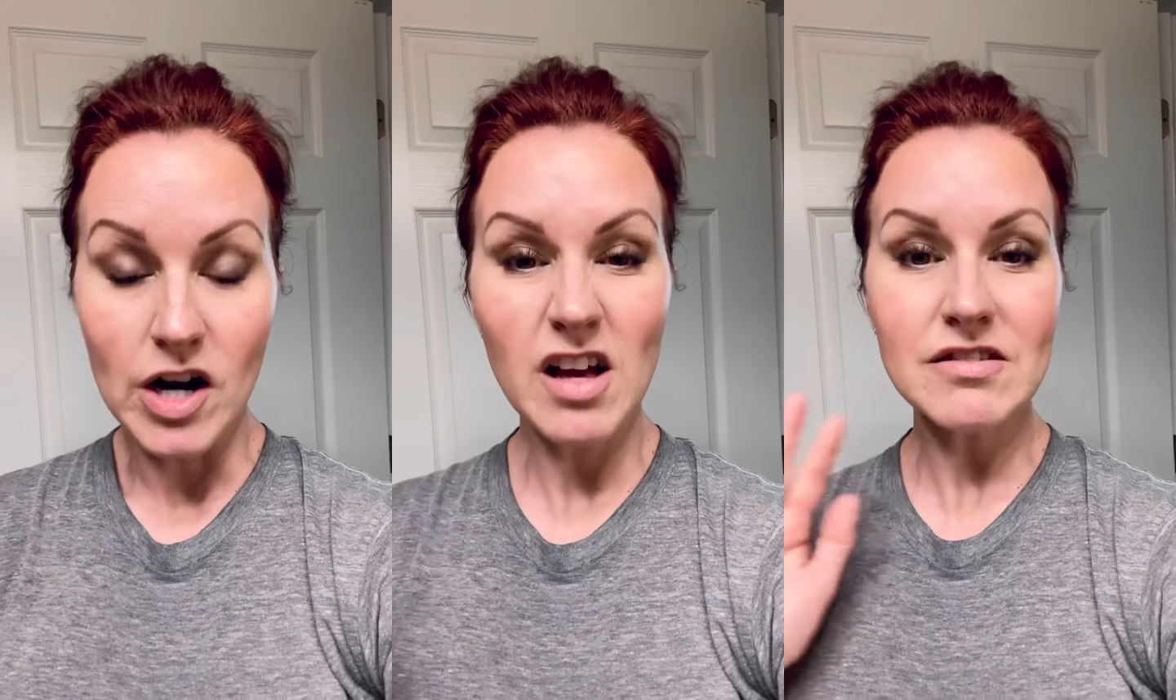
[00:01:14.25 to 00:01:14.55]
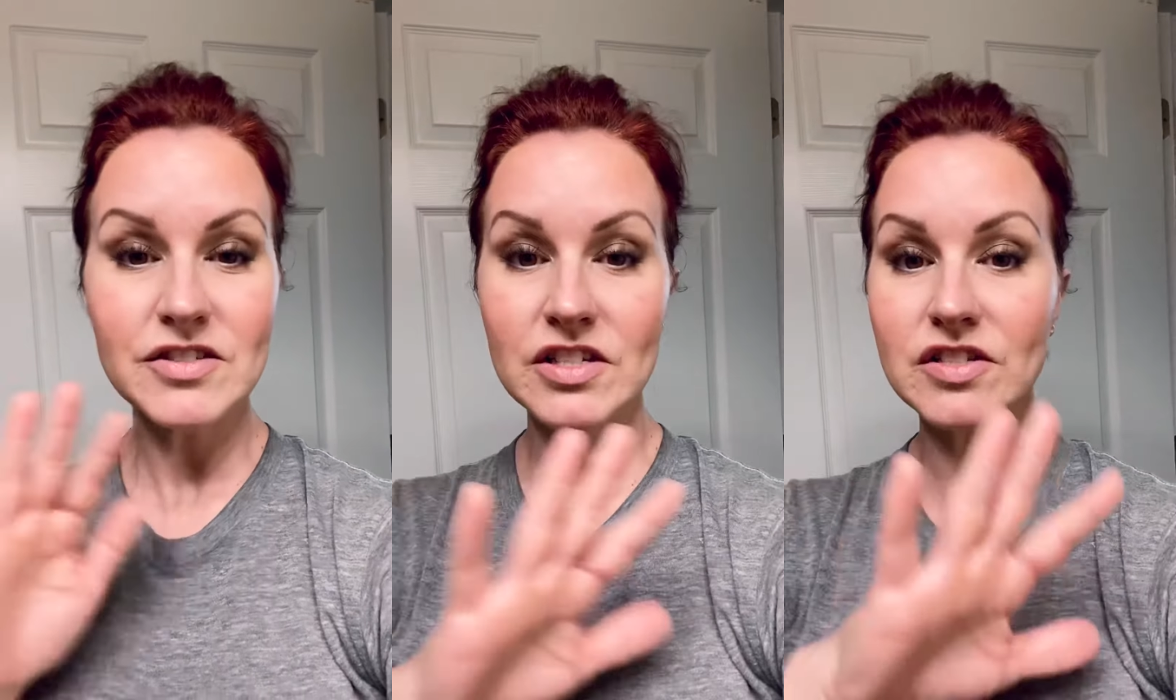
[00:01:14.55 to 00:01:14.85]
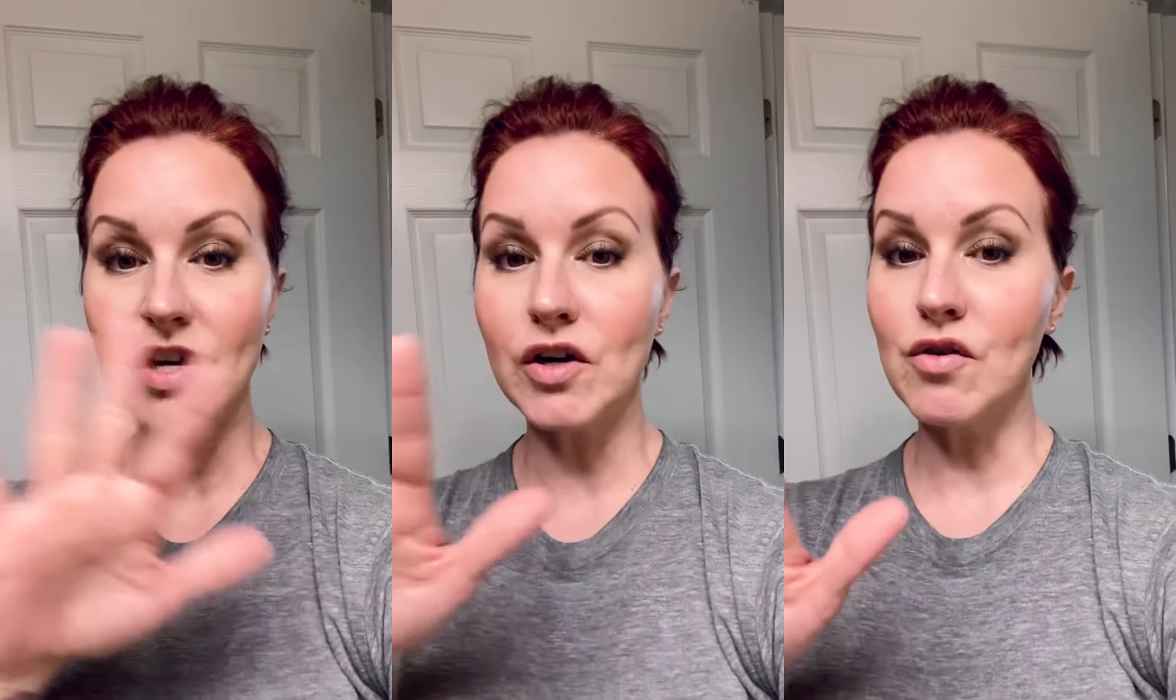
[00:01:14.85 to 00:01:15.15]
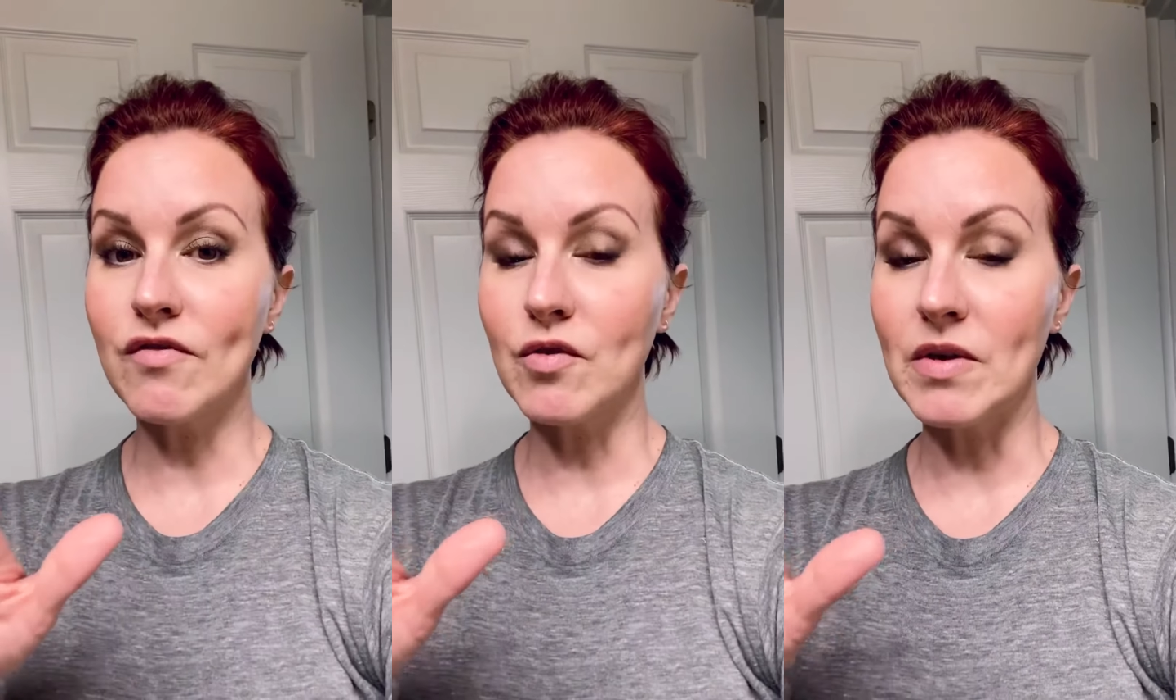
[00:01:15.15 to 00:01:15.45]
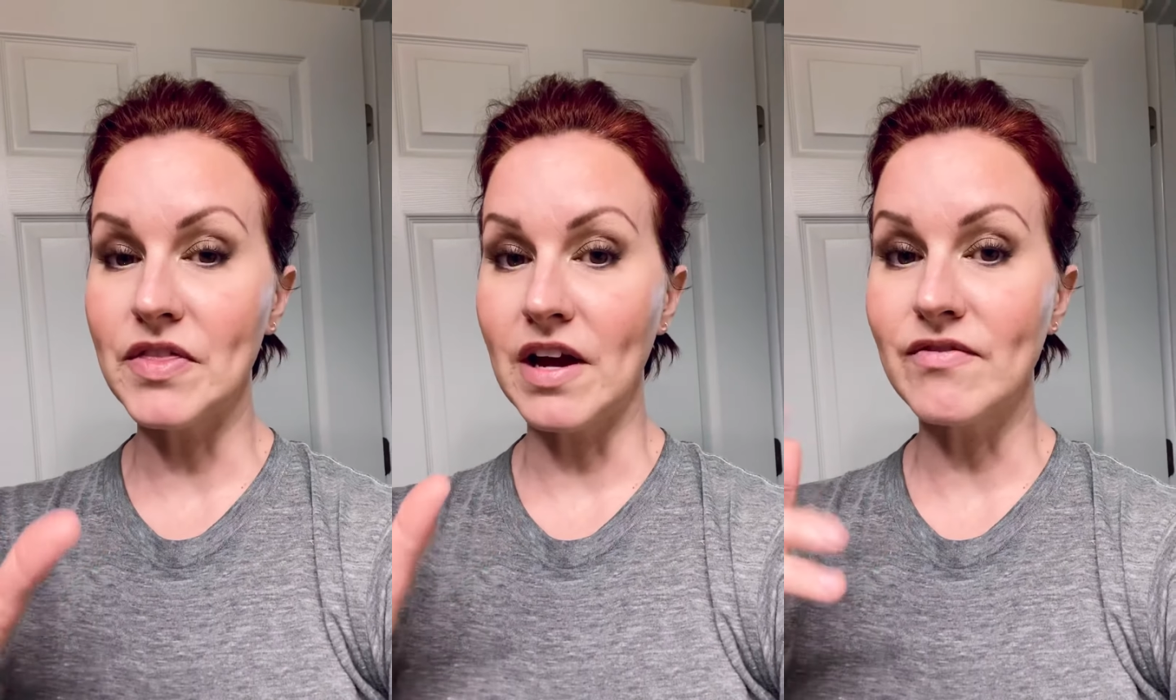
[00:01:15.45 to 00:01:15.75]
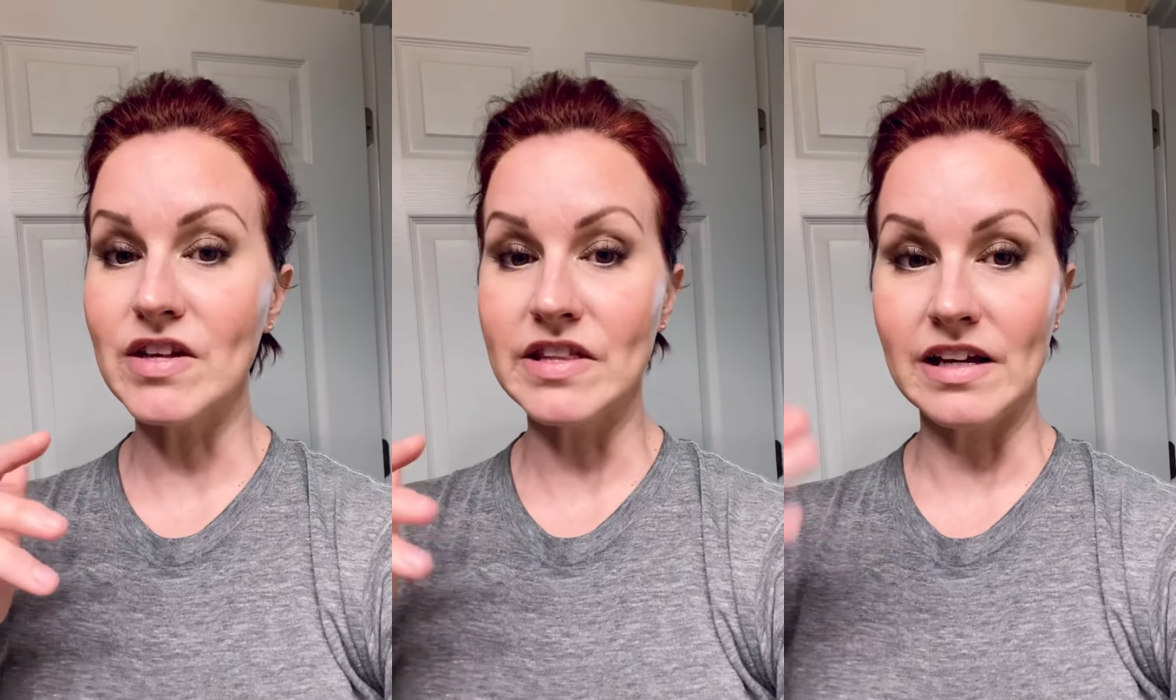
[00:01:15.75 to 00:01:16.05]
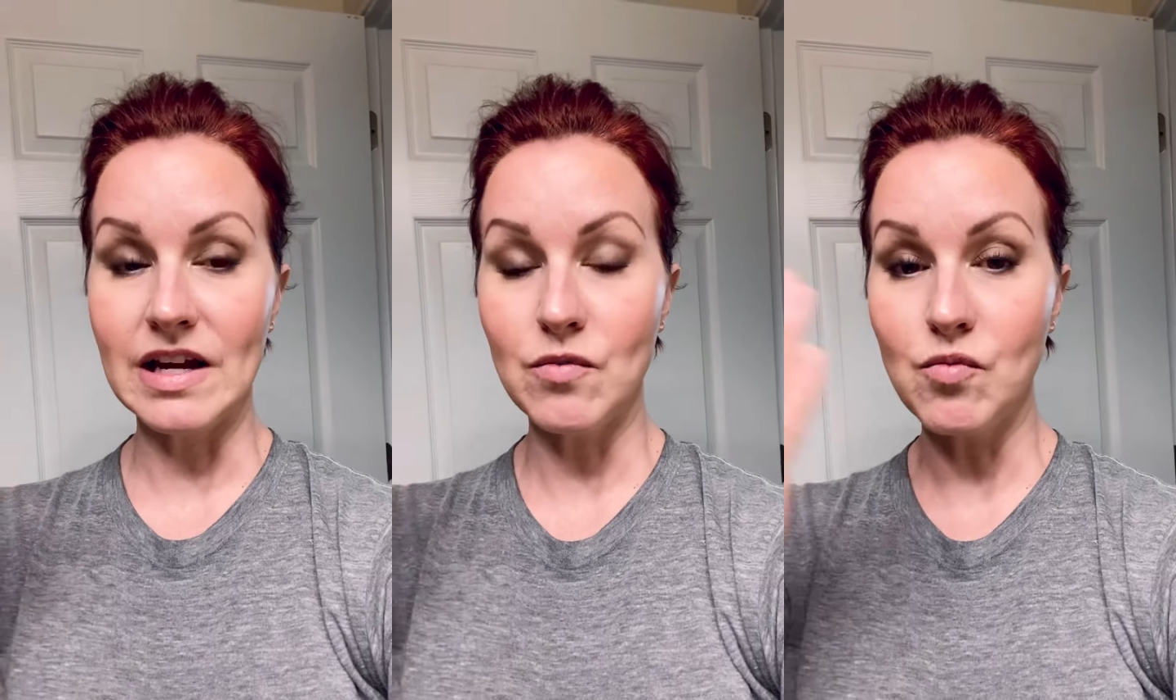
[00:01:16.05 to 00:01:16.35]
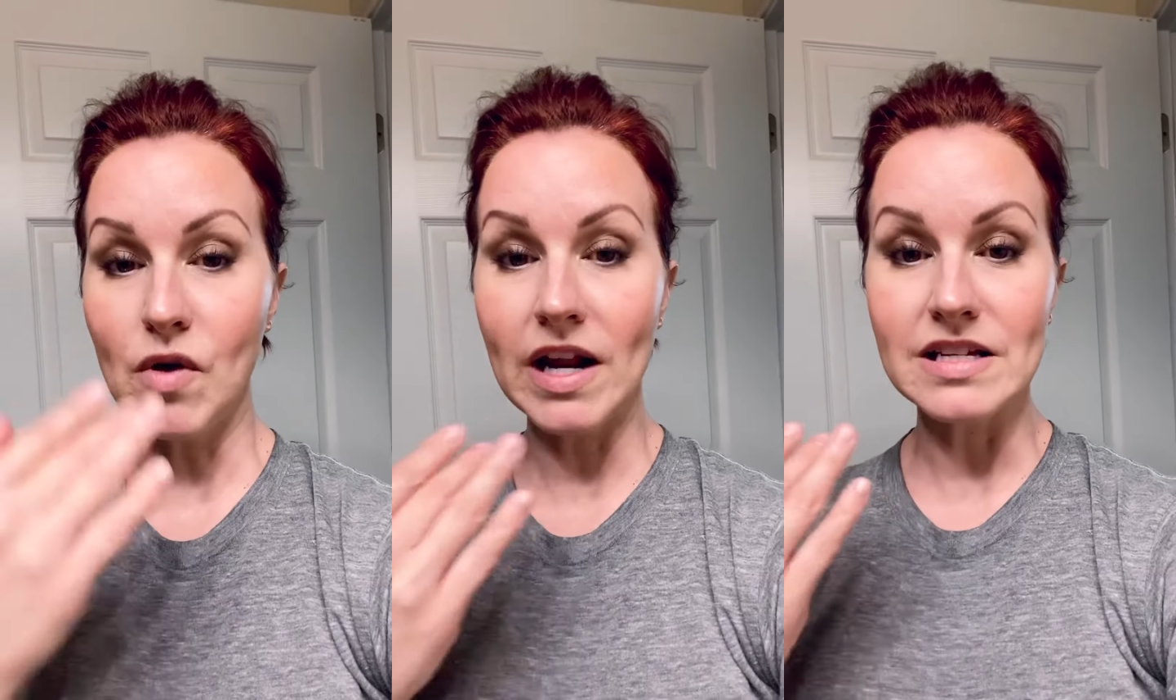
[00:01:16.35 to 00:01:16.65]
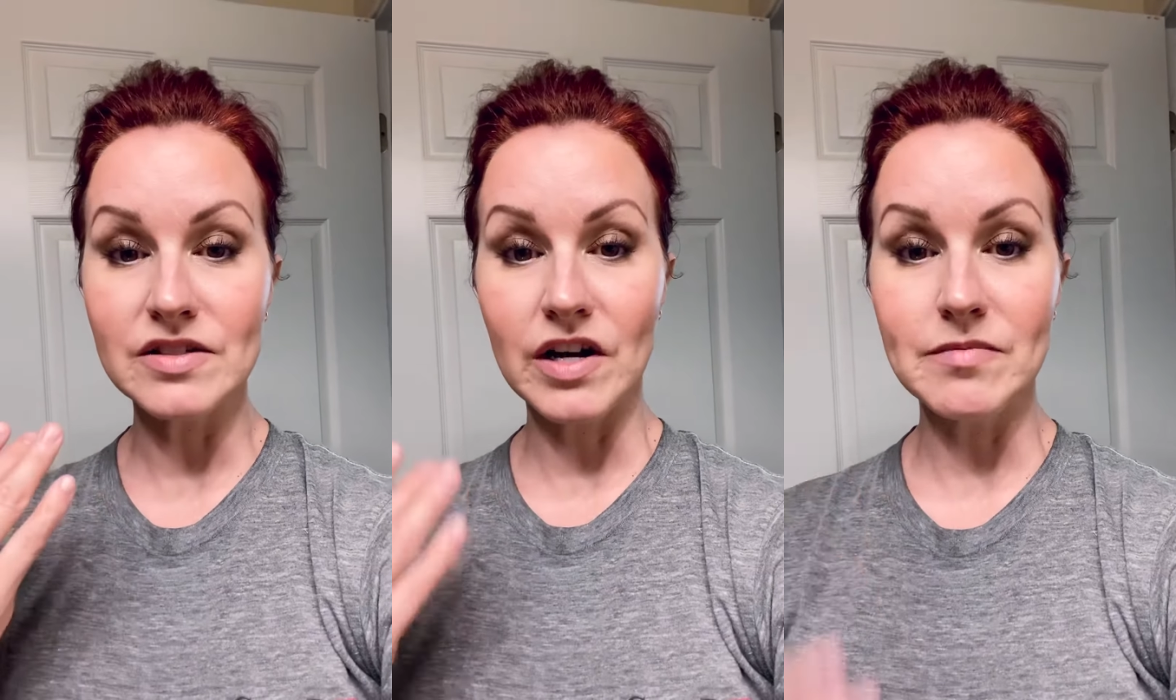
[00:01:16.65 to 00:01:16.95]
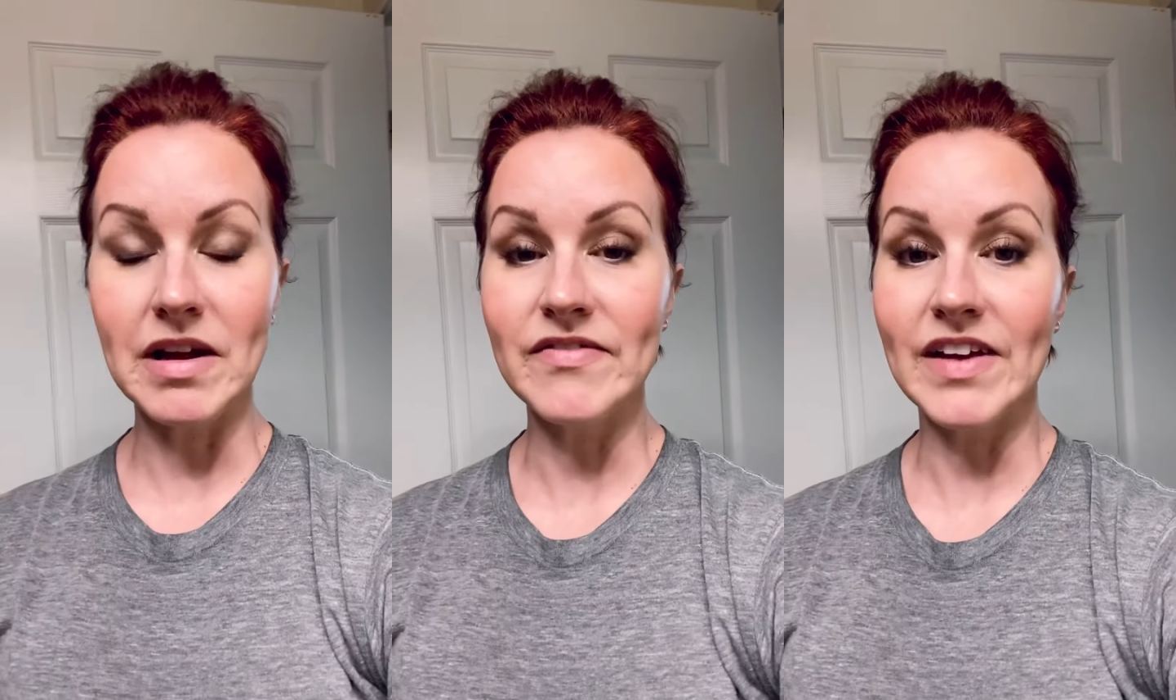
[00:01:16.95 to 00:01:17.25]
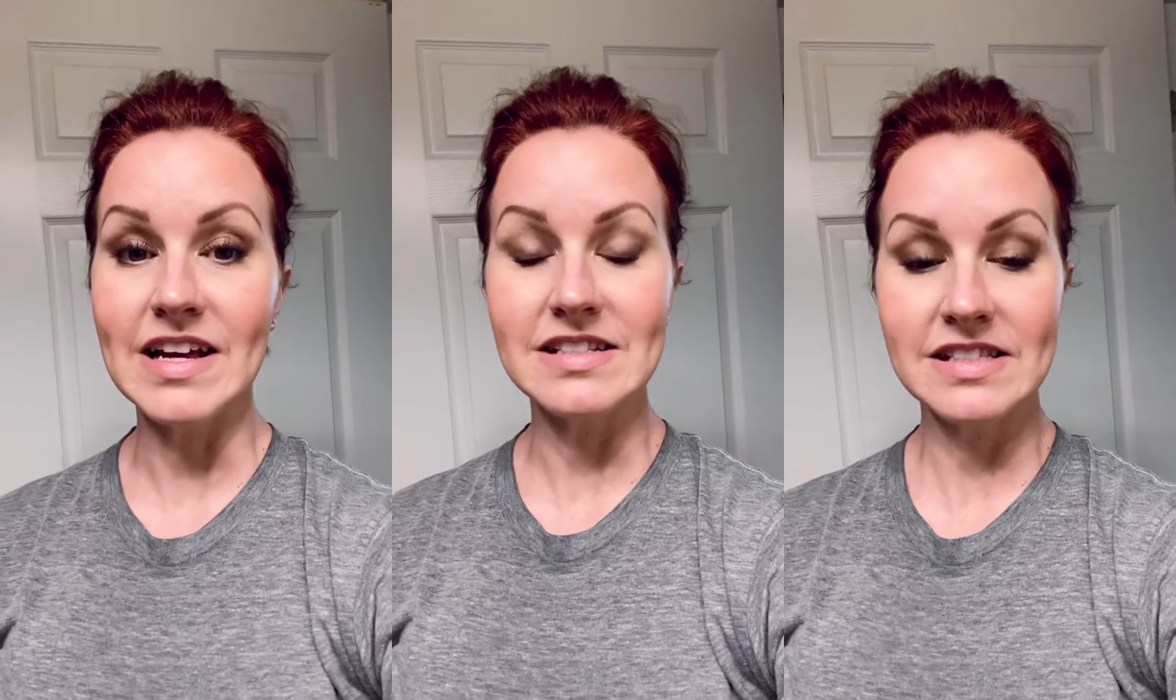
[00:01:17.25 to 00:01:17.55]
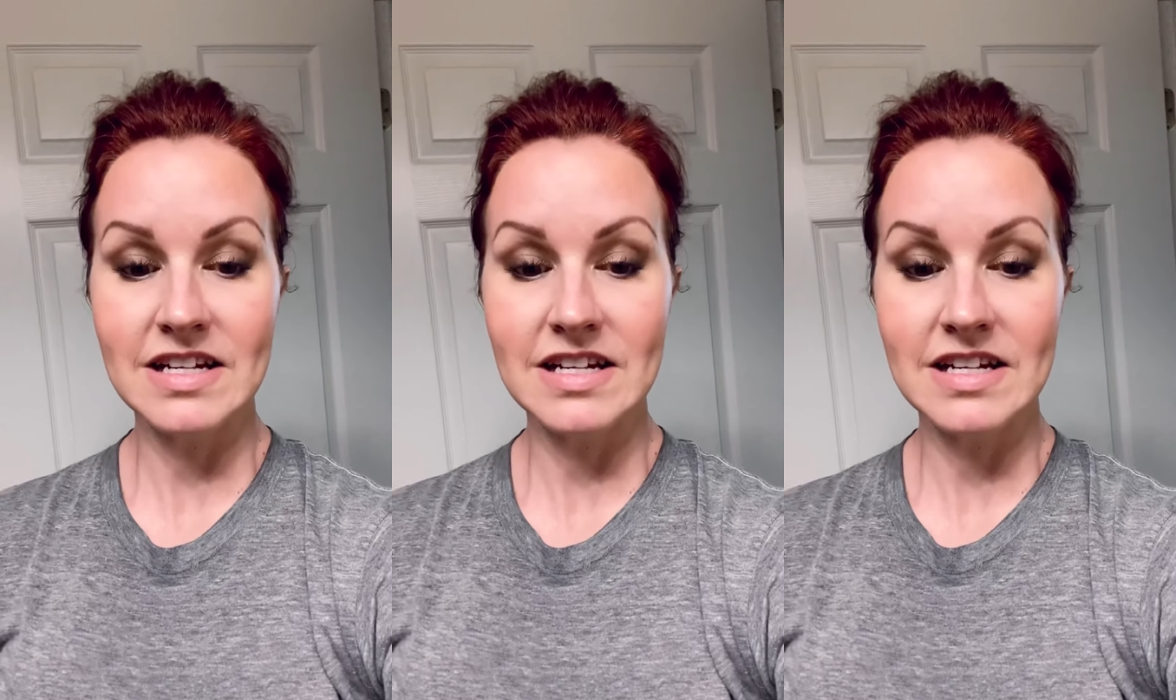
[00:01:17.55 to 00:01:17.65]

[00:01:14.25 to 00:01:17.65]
And I'll just start over with everything, like what I start on my face